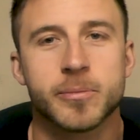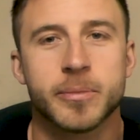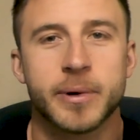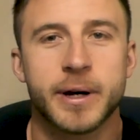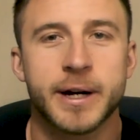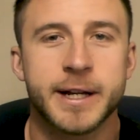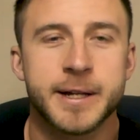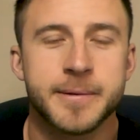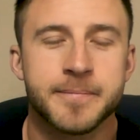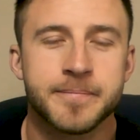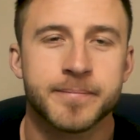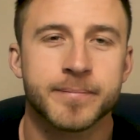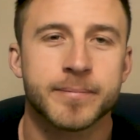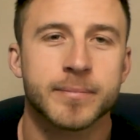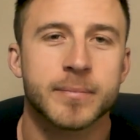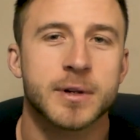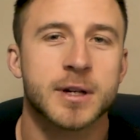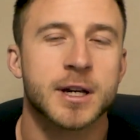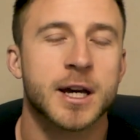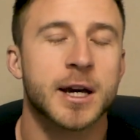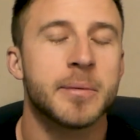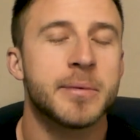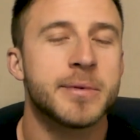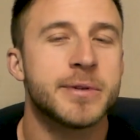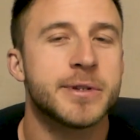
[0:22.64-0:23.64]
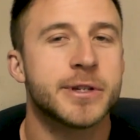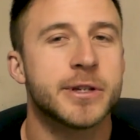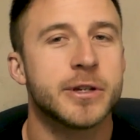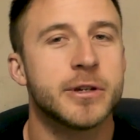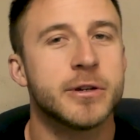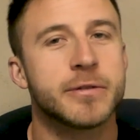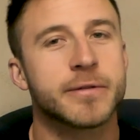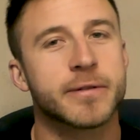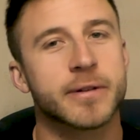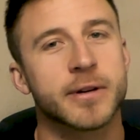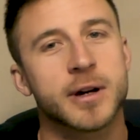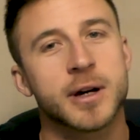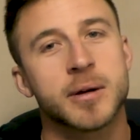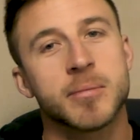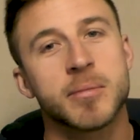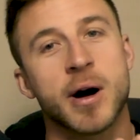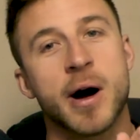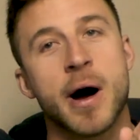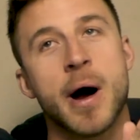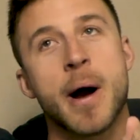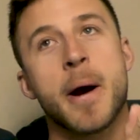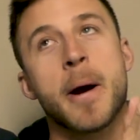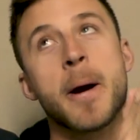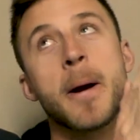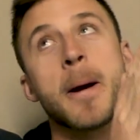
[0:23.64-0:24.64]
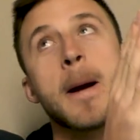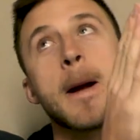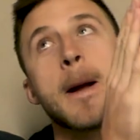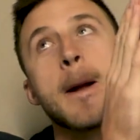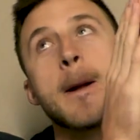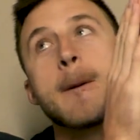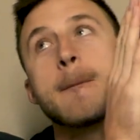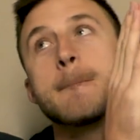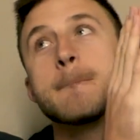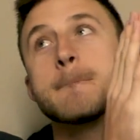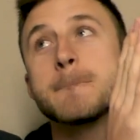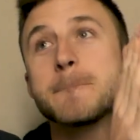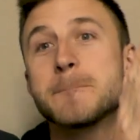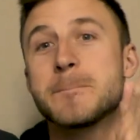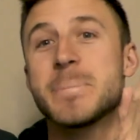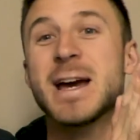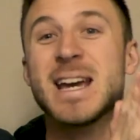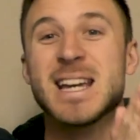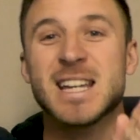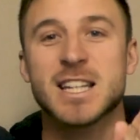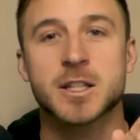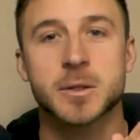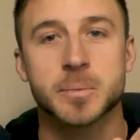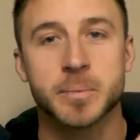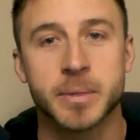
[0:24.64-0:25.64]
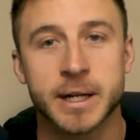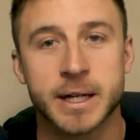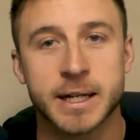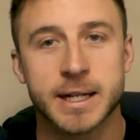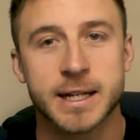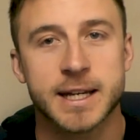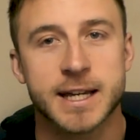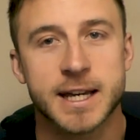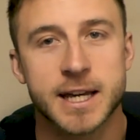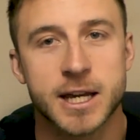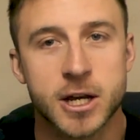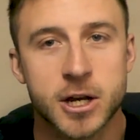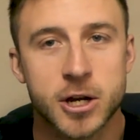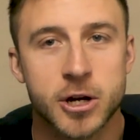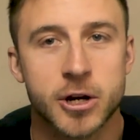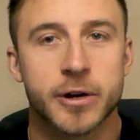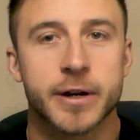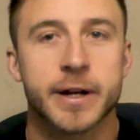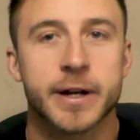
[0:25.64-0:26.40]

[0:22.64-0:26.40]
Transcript: everybody. Coming to you from our basement here